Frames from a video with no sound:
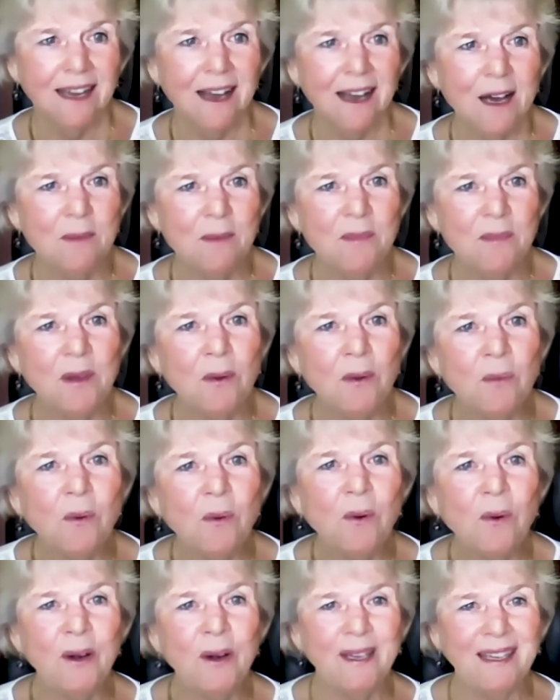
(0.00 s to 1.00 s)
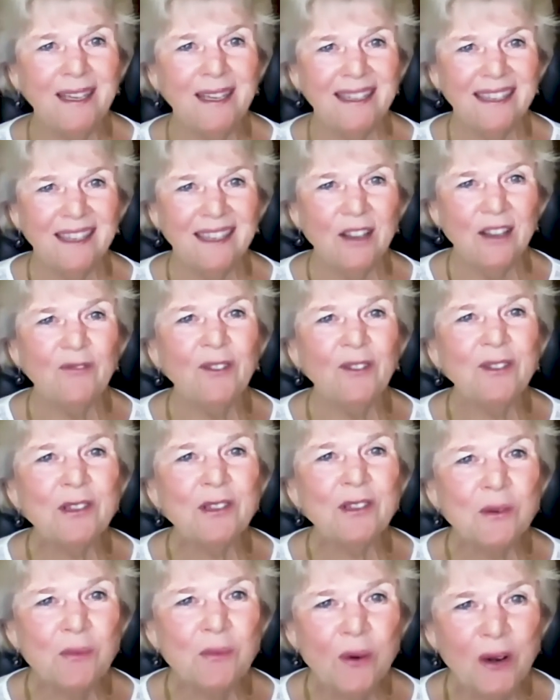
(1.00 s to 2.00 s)
the award, the
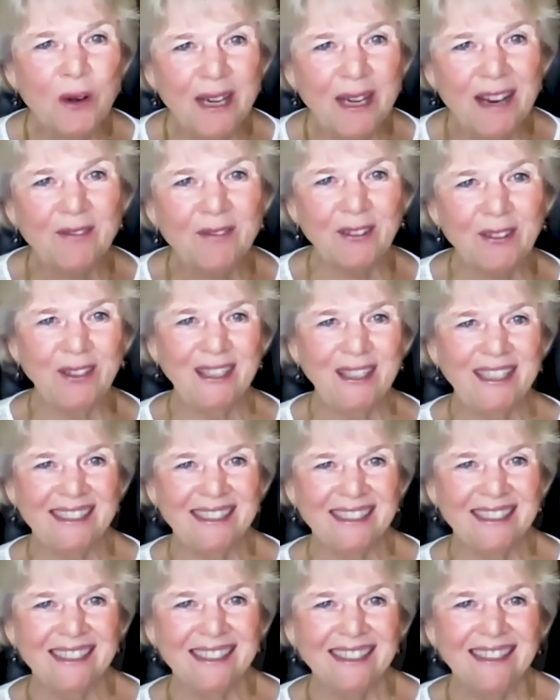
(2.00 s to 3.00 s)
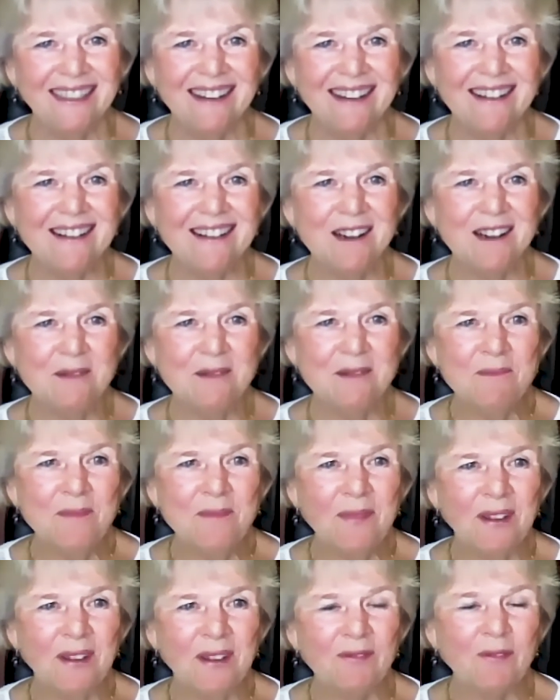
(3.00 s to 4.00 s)
first award ever from
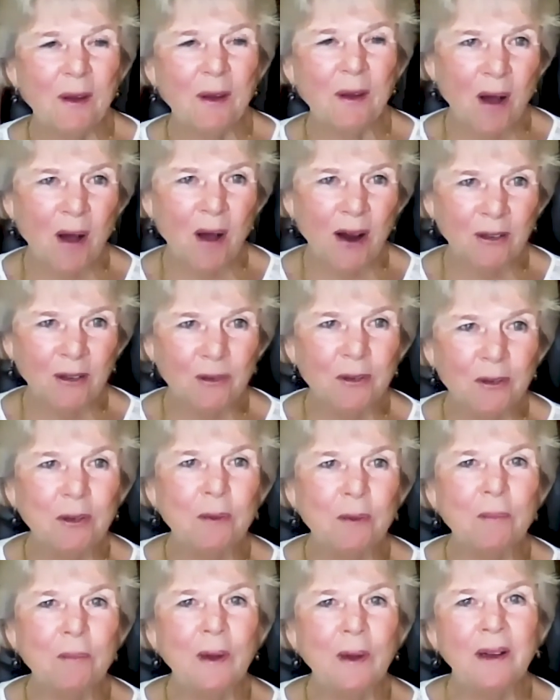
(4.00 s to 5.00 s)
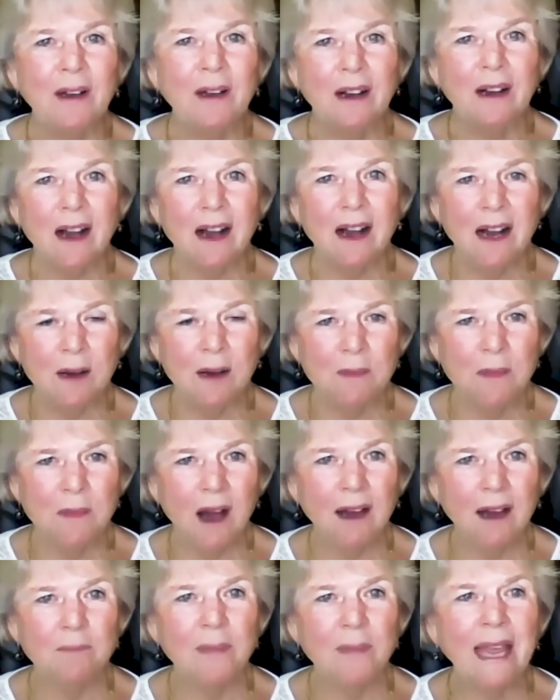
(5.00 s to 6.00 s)
our group
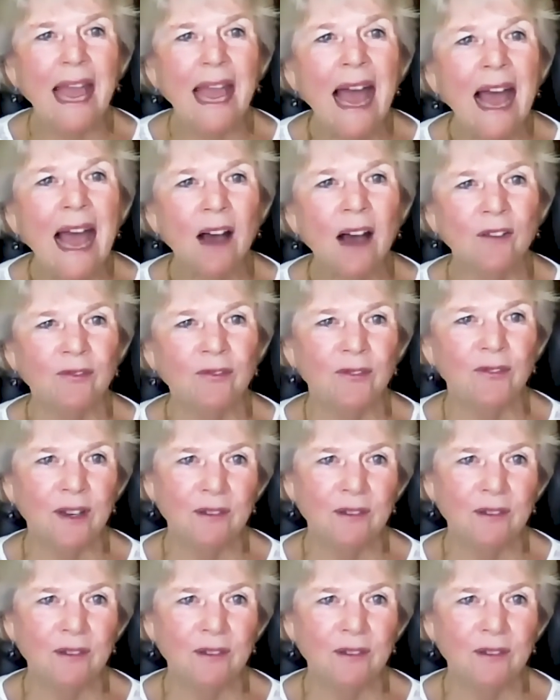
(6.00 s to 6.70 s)
on behalf.